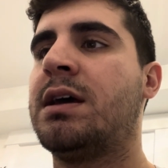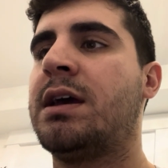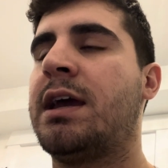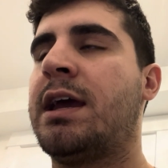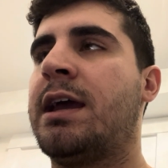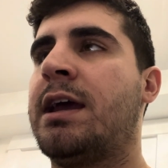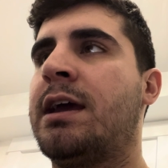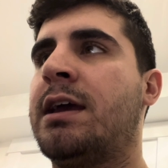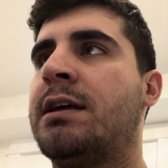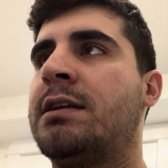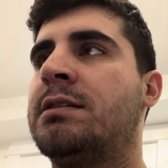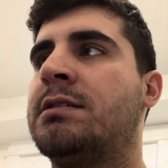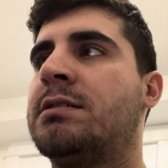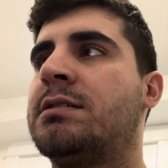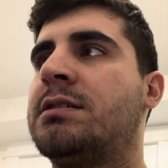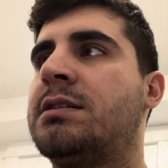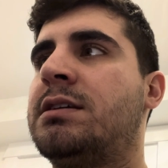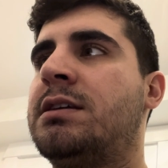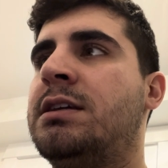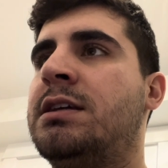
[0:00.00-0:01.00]
and
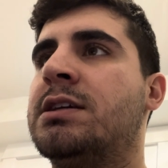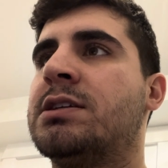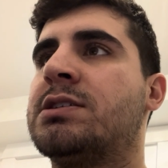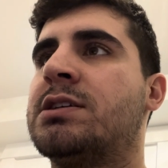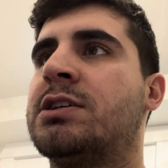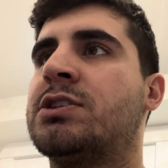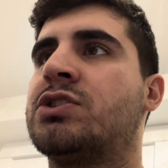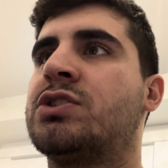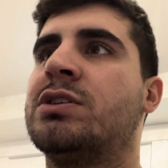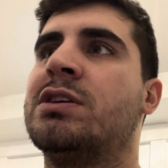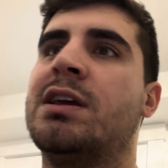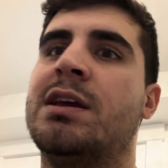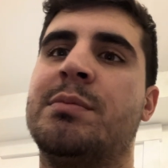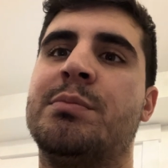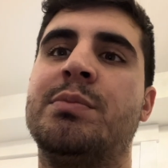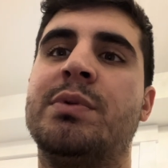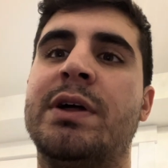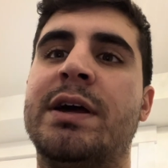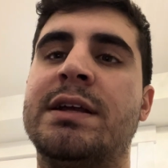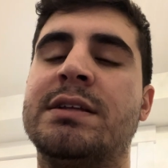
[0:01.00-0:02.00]
he essentially
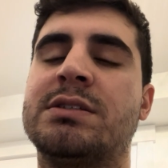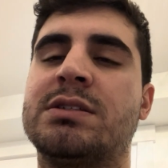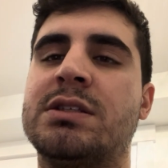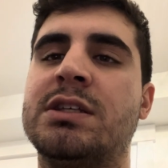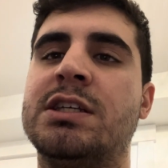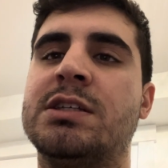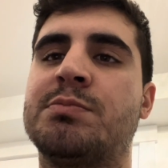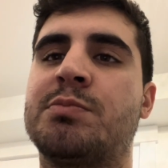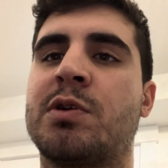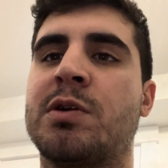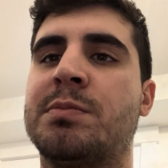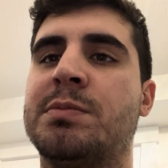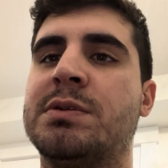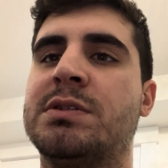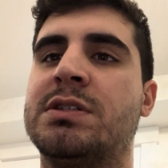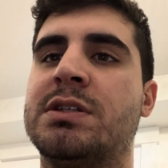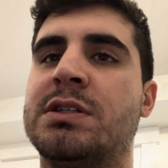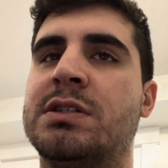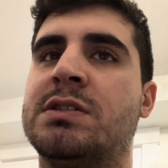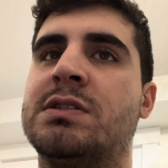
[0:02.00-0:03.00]
implants these
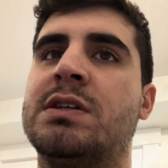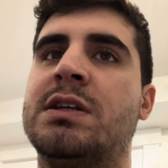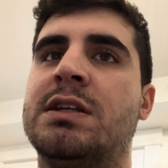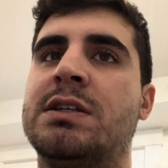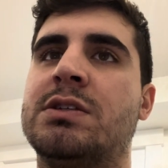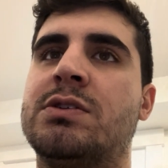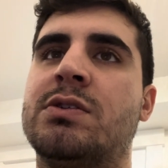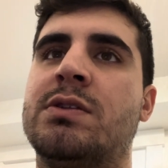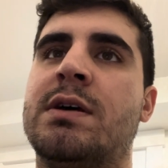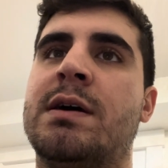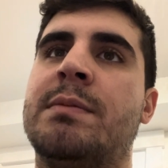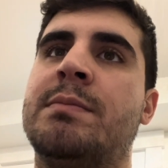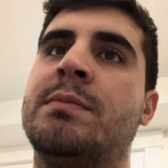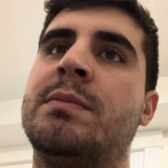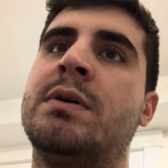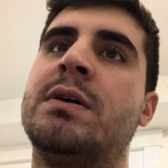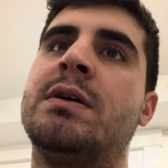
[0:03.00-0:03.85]
purposes into them